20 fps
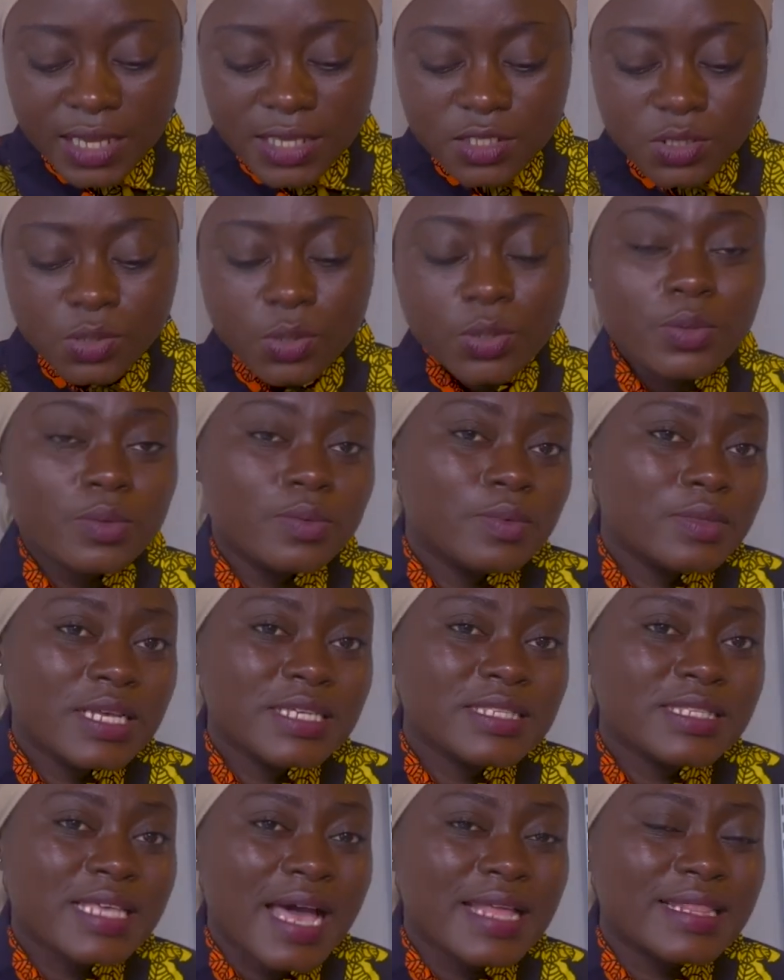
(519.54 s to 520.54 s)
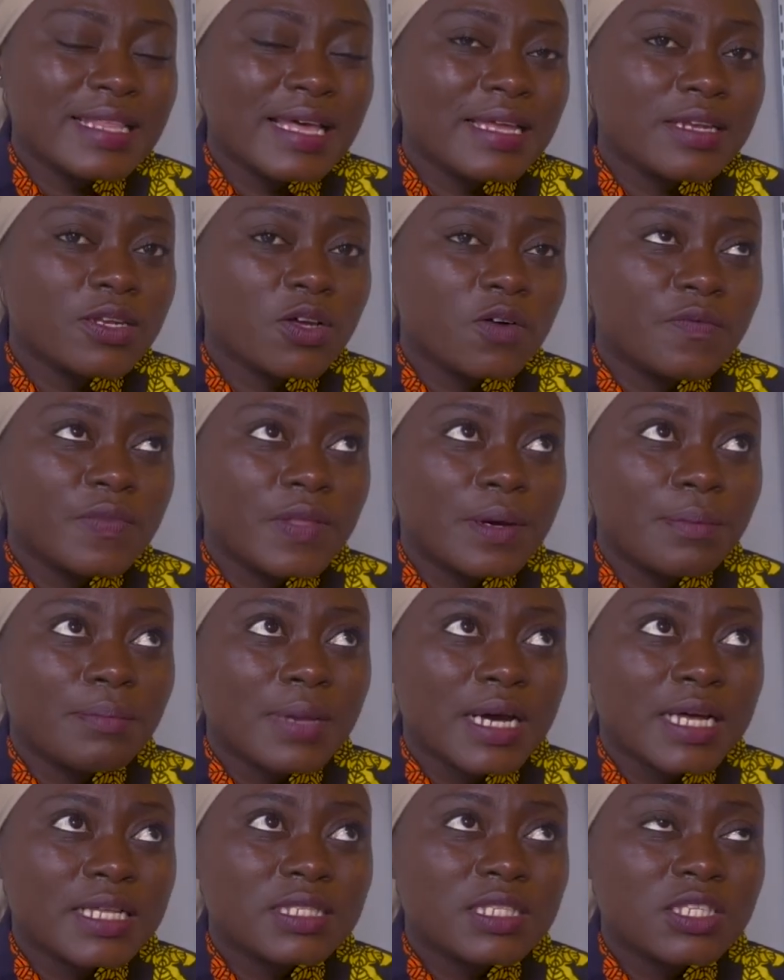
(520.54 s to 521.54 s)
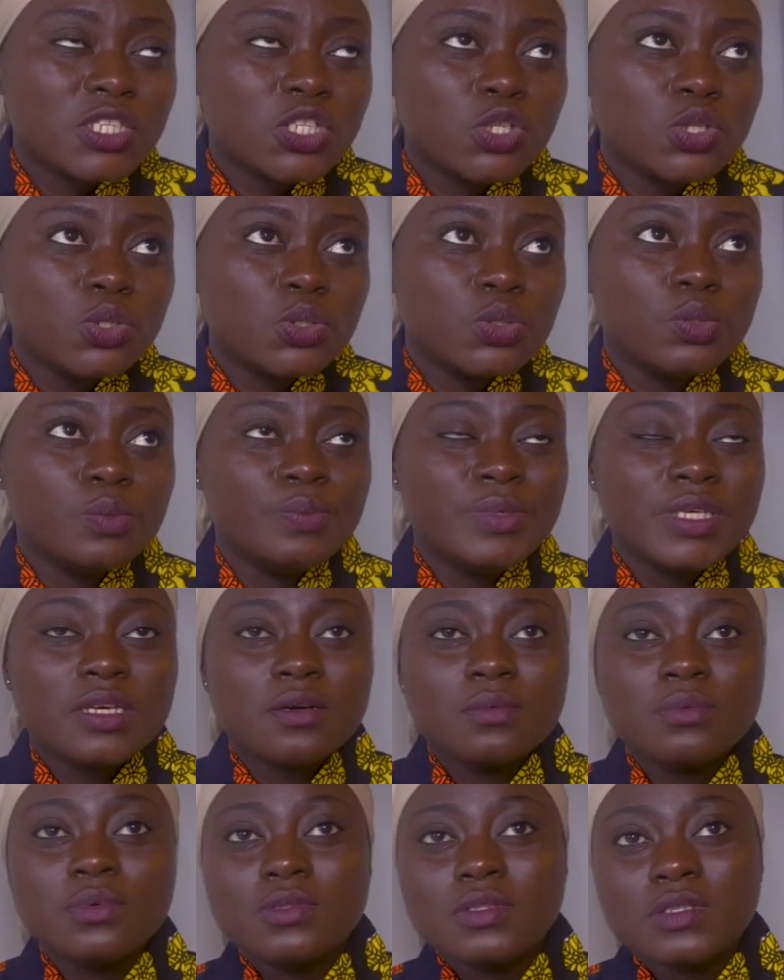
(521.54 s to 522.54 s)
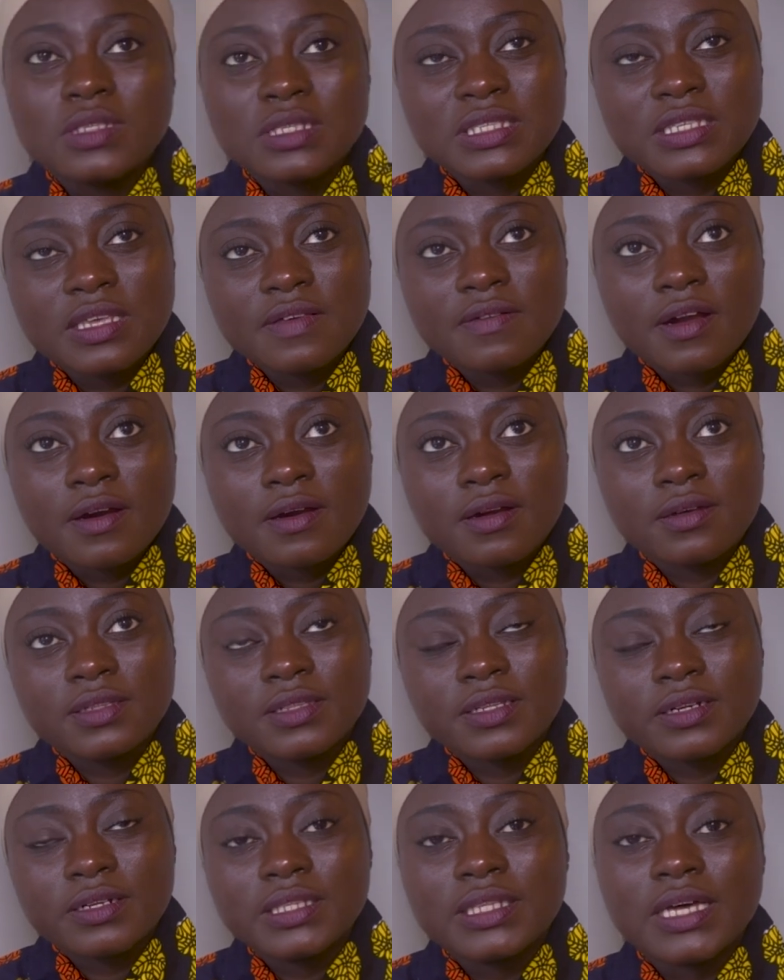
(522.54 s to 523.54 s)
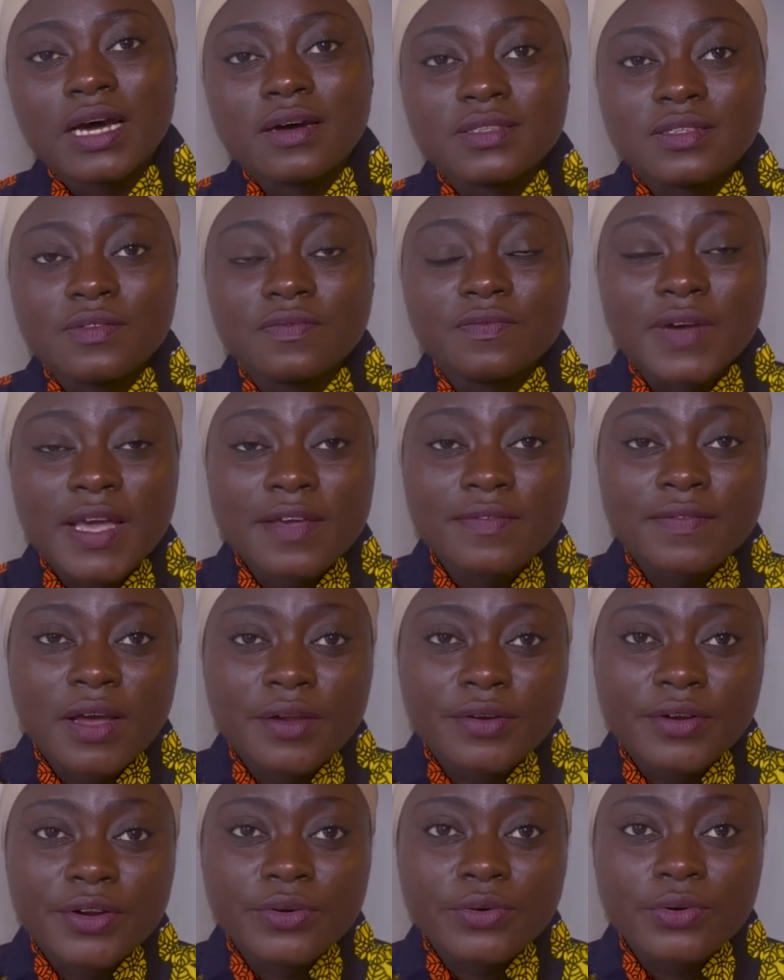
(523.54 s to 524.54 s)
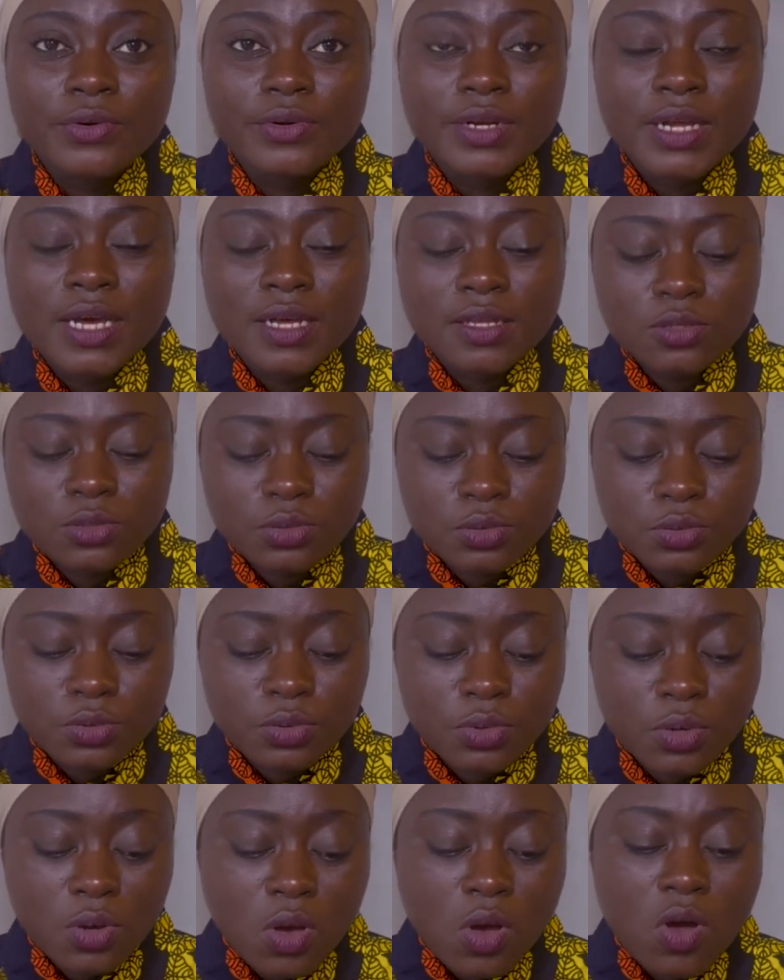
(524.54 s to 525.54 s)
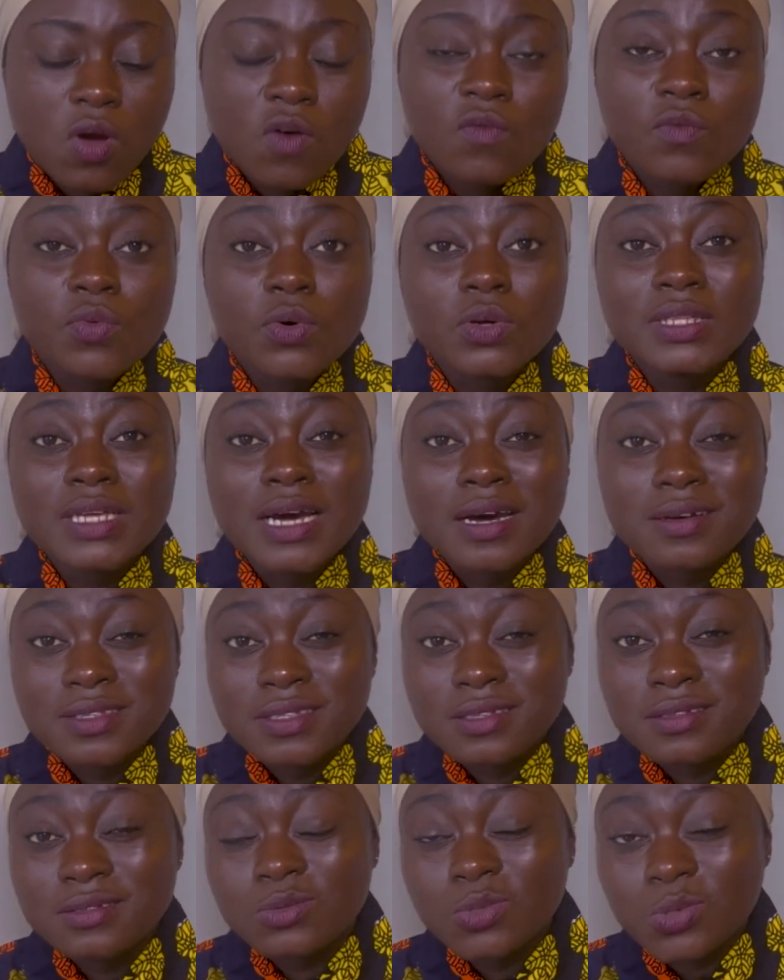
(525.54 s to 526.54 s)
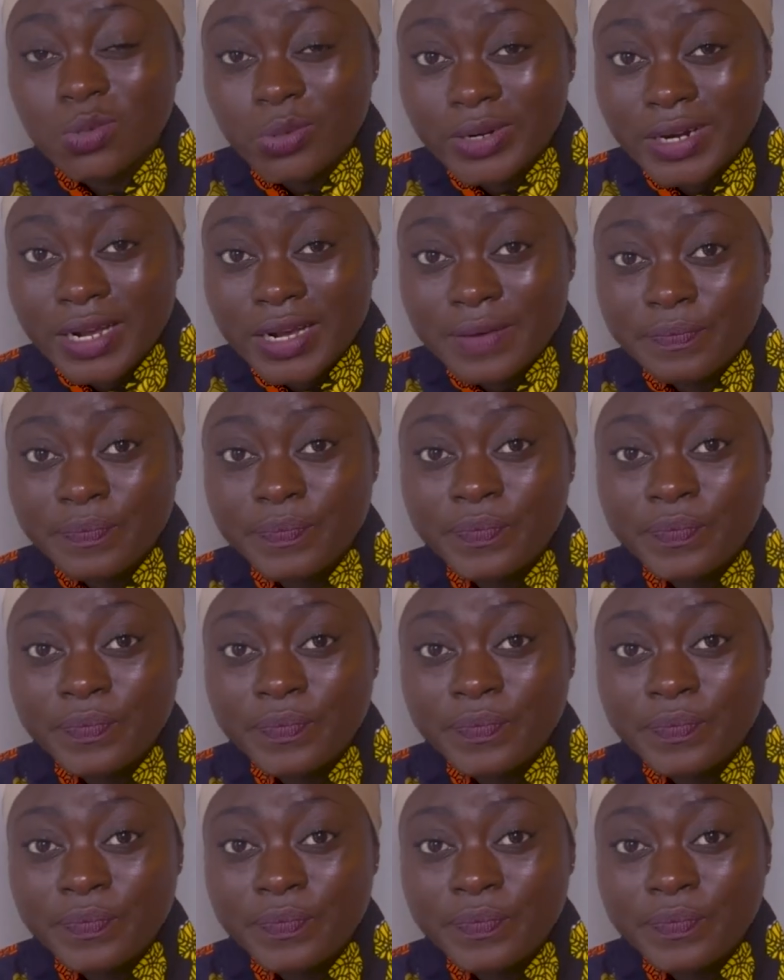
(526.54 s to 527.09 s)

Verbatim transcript: So let's say at the end of the month, you'll be able to save around three thousand five hundred kroner to four thousand kroner.